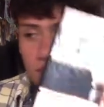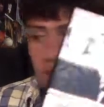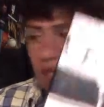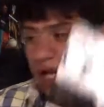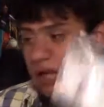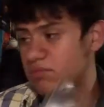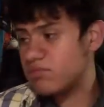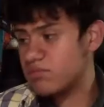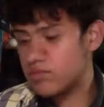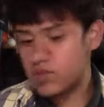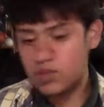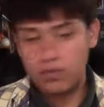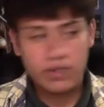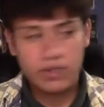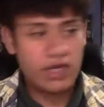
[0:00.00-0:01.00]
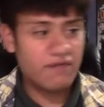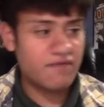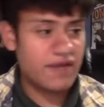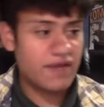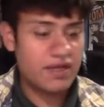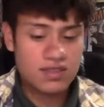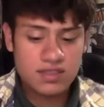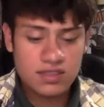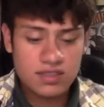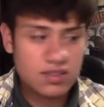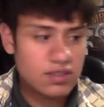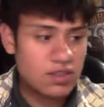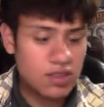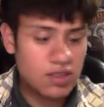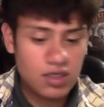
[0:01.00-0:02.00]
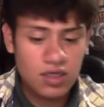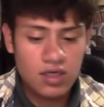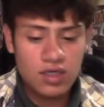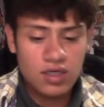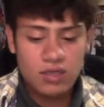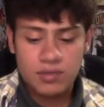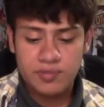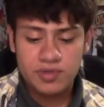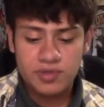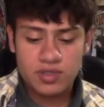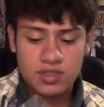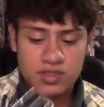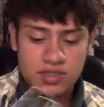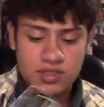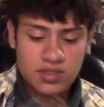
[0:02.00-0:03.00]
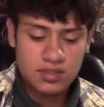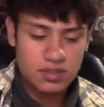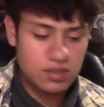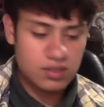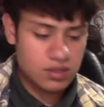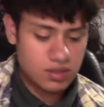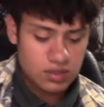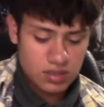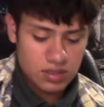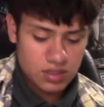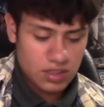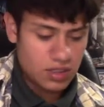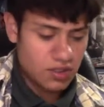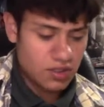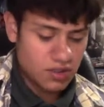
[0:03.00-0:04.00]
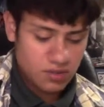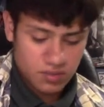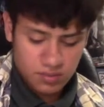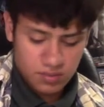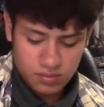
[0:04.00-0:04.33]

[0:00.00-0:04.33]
yeah, so we have that. Let me put this here.